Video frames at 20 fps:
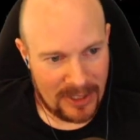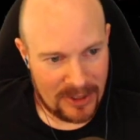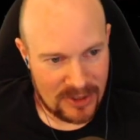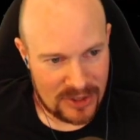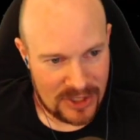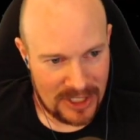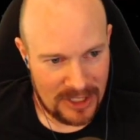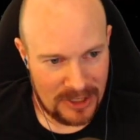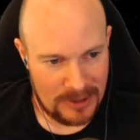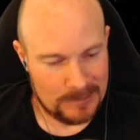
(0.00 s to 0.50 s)

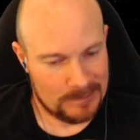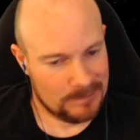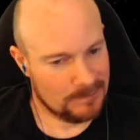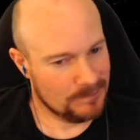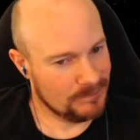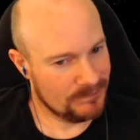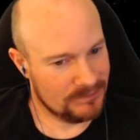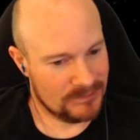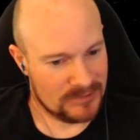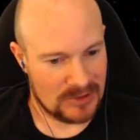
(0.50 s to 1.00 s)
gel.
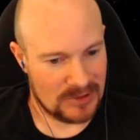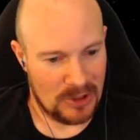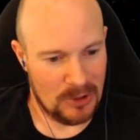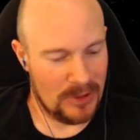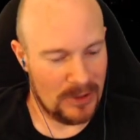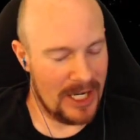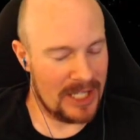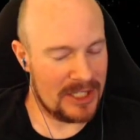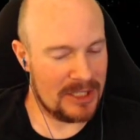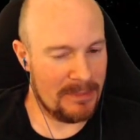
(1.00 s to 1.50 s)
Who
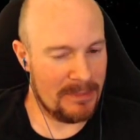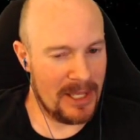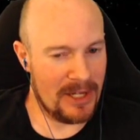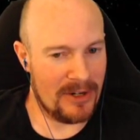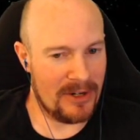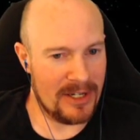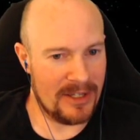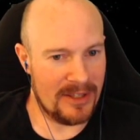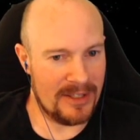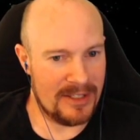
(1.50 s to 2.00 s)
got the better
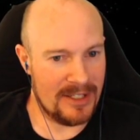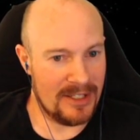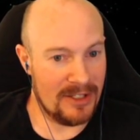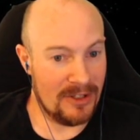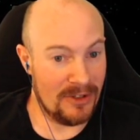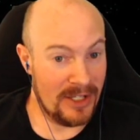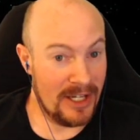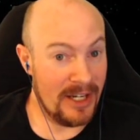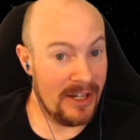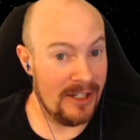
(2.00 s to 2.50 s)
end of the
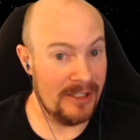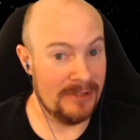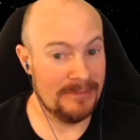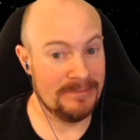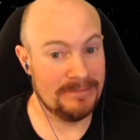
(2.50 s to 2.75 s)
deal there?